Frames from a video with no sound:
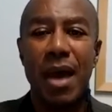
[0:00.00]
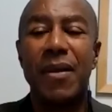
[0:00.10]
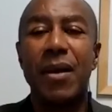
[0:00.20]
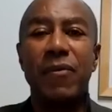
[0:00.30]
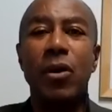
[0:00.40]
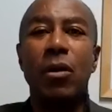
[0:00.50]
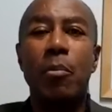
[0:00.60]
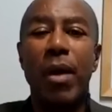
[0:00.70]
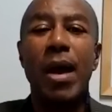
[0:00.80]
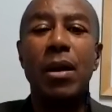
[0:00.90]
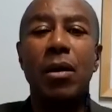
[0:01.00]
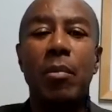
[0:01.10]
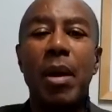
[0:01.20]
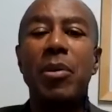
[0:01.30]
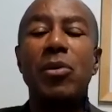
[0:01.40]
And then if you're brand new,
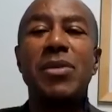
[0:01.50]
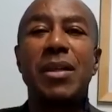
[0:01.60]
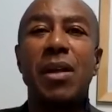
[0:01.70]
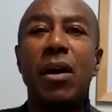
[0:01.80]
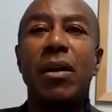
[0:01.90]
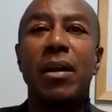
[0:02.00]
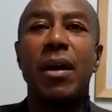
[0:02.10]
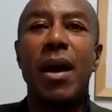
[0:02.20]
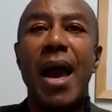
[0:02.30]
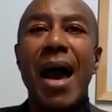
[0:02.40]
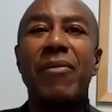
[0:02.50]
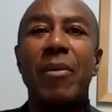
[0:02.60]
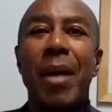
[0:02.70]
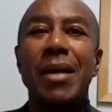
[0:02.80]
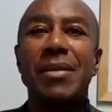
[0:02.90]
maybe you just started, have
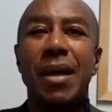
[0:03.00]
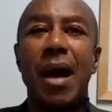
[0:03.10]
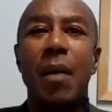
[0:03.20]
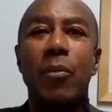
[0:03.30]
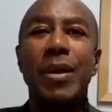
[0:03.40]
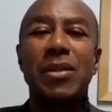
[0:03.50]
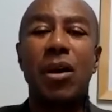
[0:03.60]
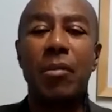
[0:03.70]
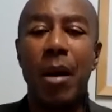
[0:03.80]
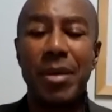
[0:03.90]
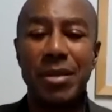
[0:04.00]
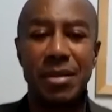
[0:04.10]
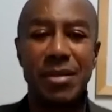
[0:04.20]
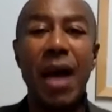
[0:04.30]
the mindset, I'm restarting my business.